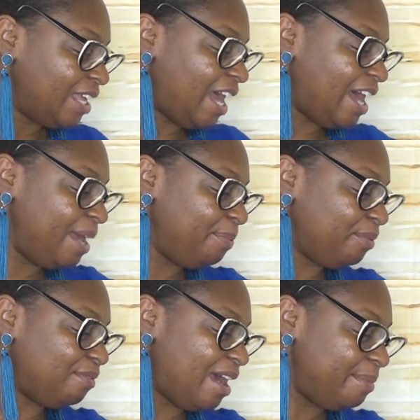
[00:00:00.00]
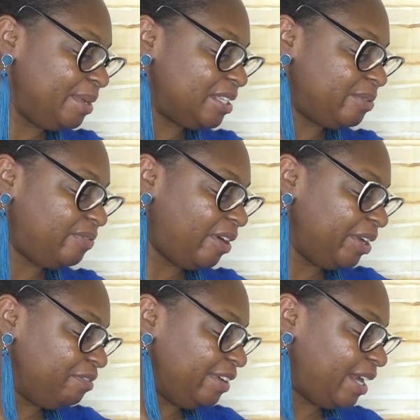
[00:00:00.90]
I Promise. We've
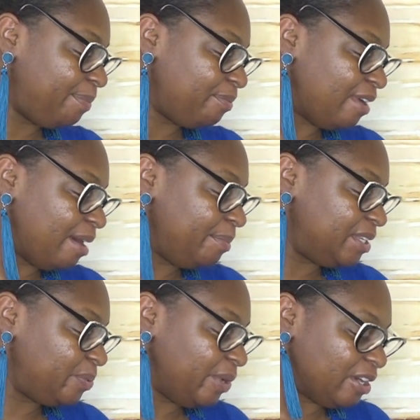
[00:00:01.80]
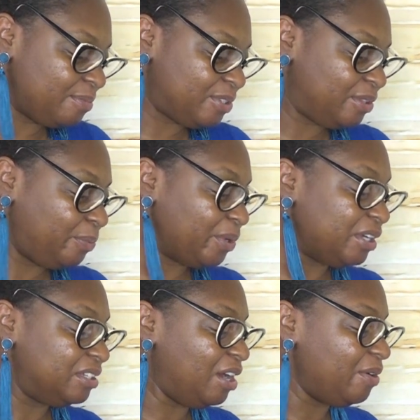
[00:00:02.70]
already read I Promise. Welcome to the
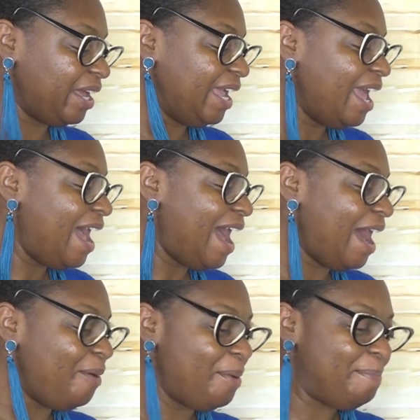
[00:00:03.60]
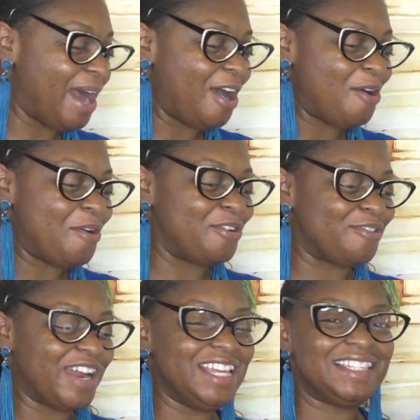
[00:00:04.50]
World. Okay, how about
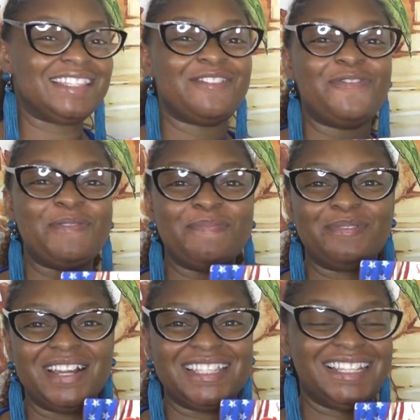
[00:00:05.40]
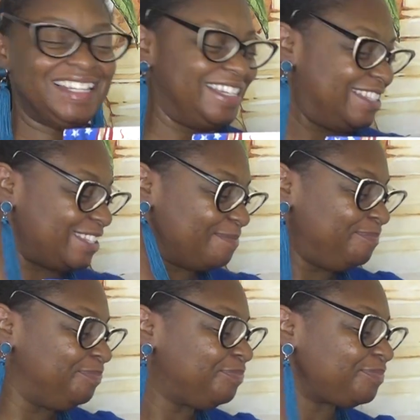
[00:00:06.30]
Grace for President?
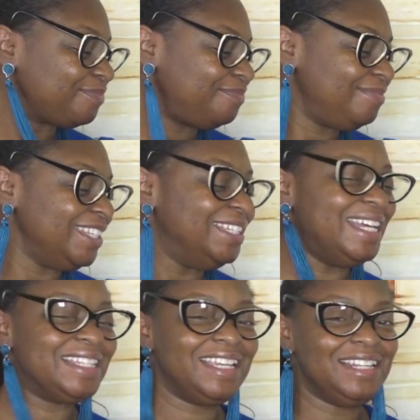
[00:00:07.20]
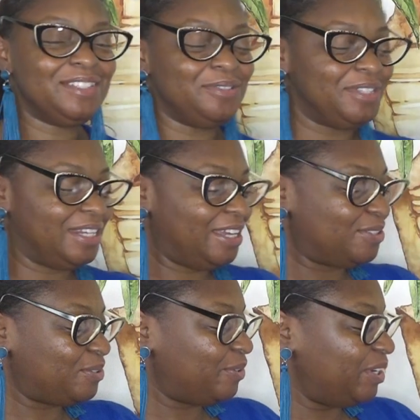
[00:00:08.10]
Let's get into
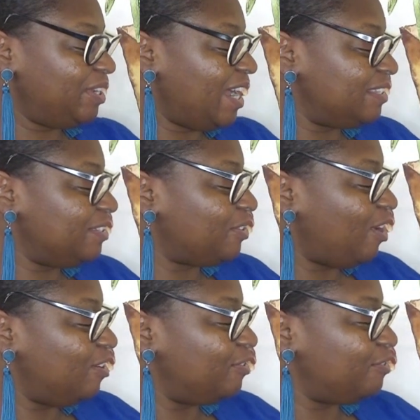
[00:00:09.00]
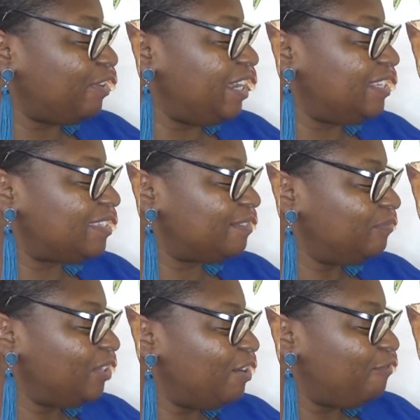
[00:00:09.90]
today's story, you guys. It's called Grace
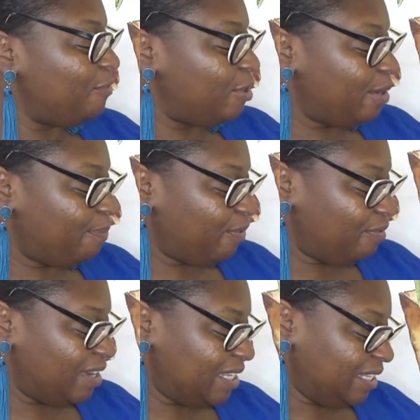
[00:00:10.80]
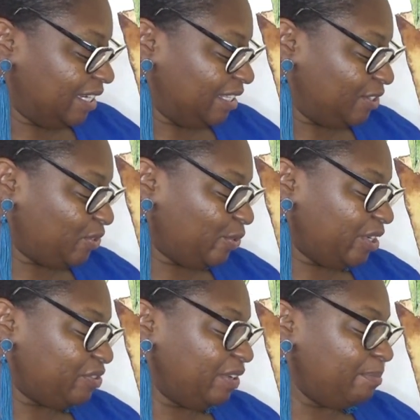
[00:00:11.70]
for President. This
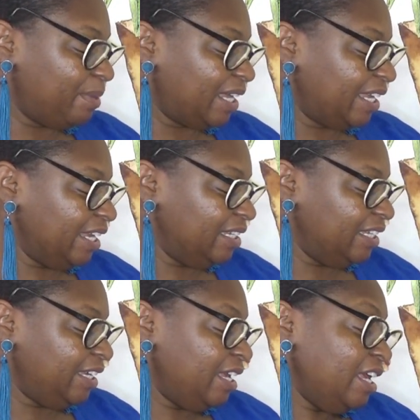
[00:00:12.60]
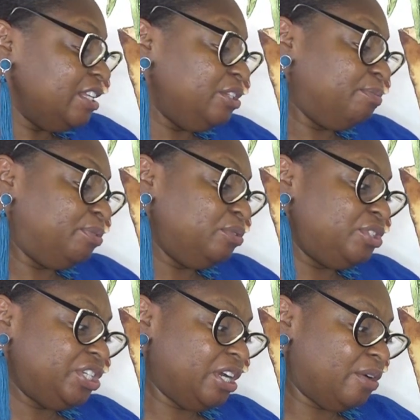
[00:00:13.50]
story is written by Kelly
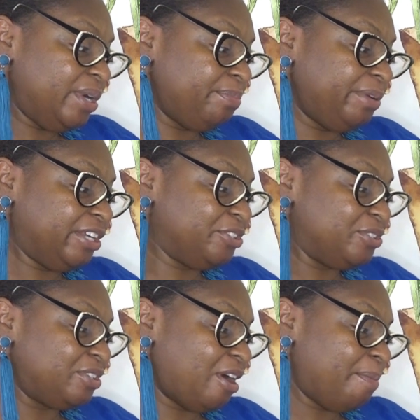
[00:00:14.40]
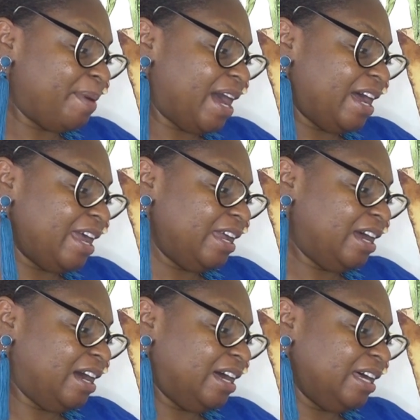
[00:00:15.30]
DiPucchio, and pictures are
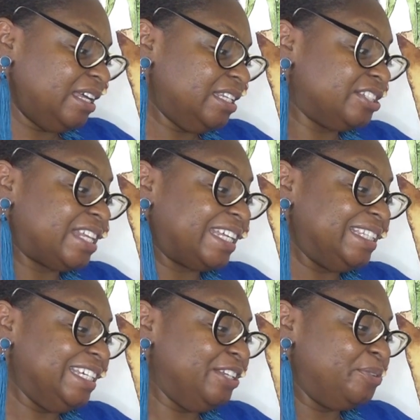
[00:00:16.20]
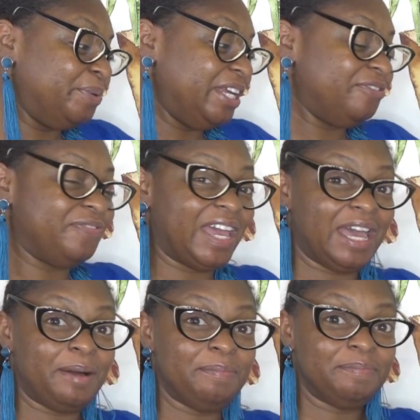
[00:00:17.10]
by, it looks like Lee Yuen
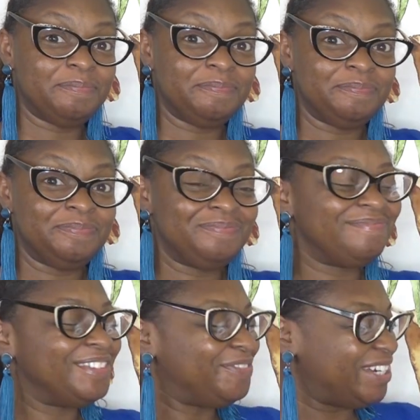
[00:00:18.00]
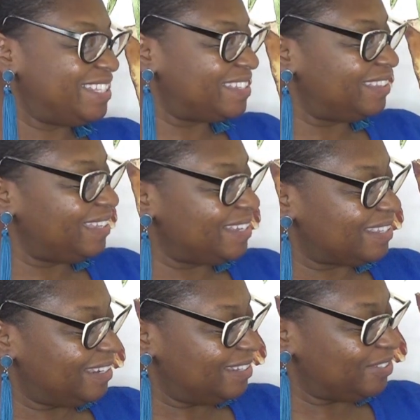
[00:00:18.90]
Pham. Friends,
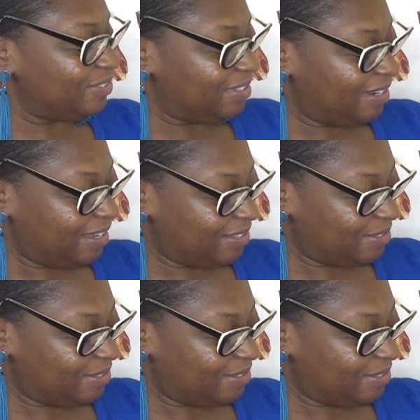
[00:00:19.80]
let's get into today's